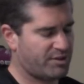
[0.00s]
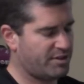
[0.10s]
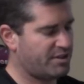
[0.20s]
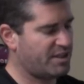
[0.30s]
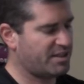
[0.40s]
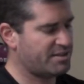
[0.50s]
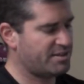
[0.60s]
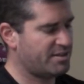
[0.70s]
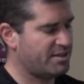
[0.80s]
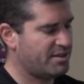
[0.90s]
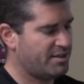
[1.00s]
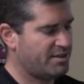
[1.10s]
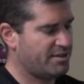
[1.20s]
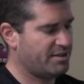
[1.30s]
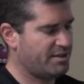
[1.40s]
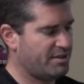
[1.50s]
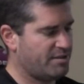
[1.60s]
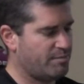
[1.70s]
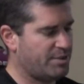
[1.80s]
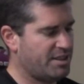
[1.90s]
connected the uh,
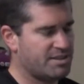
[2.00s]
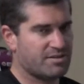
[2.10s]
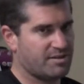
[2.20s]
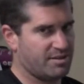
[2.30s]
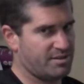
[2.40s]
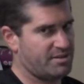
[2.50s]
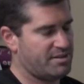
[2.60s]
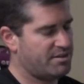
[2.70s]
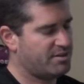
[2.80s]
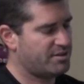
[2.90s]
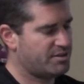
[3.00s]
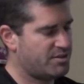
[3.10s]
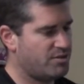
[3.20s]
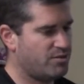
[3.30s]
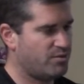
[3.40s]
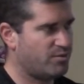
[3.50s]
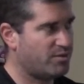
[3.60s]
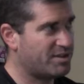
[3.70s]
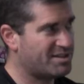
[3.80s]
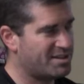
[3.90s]
pins on this to
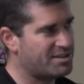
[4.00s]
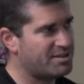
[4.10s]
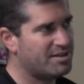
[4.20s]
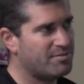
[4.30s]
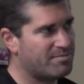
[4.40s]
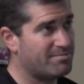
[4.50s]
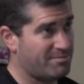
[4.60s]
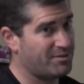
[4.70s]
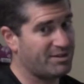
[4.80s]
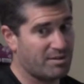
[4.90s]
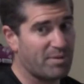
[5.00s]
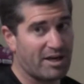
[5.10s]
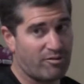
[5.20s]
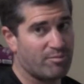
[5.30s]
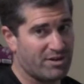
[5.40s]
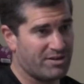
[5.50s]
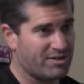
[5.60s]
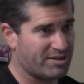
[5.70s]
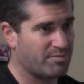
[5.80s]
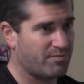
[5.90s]
essentially the really the power button on
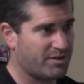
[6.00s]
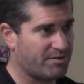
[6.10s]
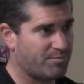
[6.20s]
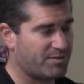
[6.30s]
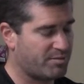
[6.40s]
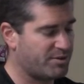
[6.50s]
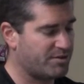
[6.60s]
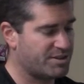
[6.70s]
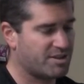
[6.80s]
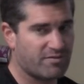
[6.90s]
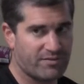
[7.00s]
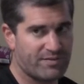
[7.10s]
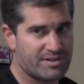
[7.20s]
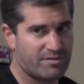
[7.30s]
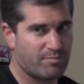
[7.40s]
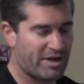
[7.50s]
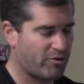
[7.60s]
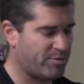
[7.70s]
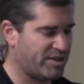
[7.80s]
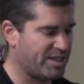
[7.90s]
the on the computer itself, the physical power
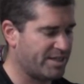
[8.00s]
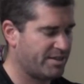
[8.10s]
button,